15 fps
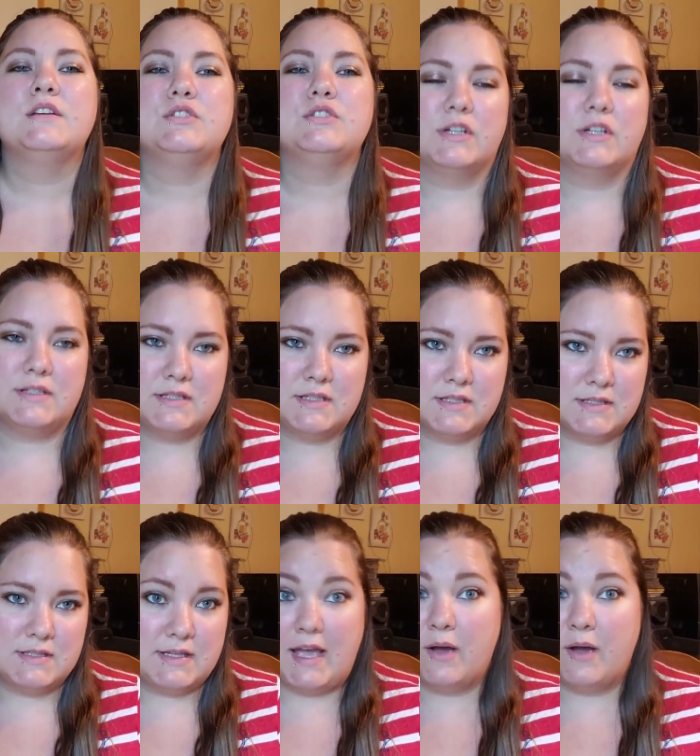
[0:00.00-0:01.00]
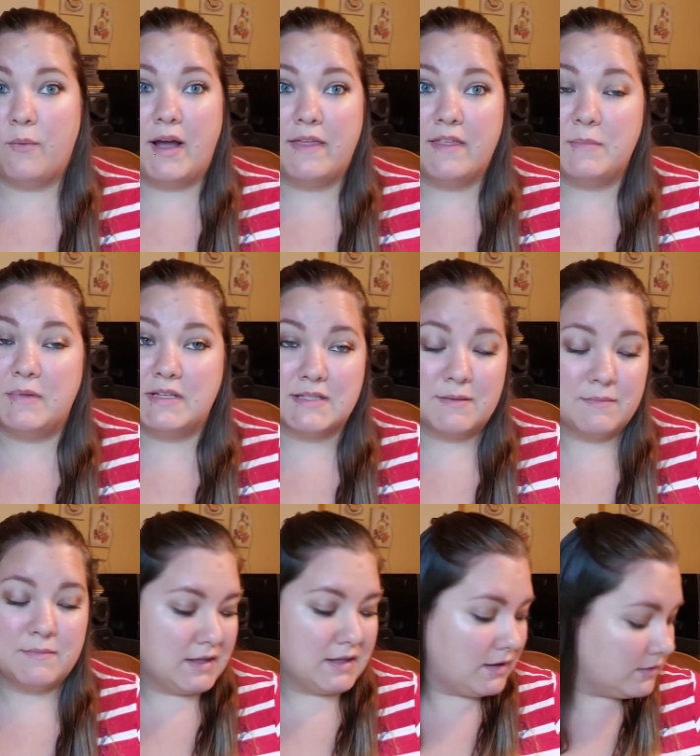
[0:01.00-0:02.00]
just to DIY them into
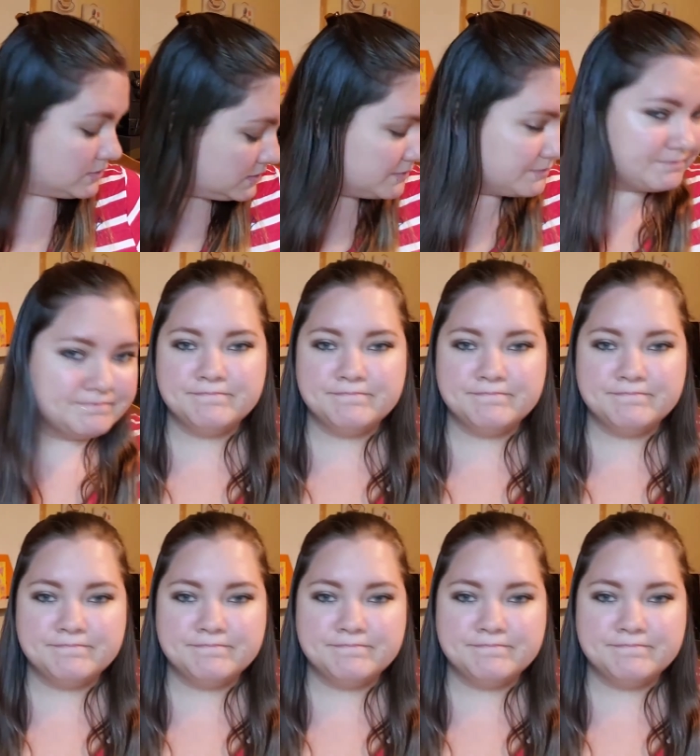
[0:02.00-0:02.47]
something else.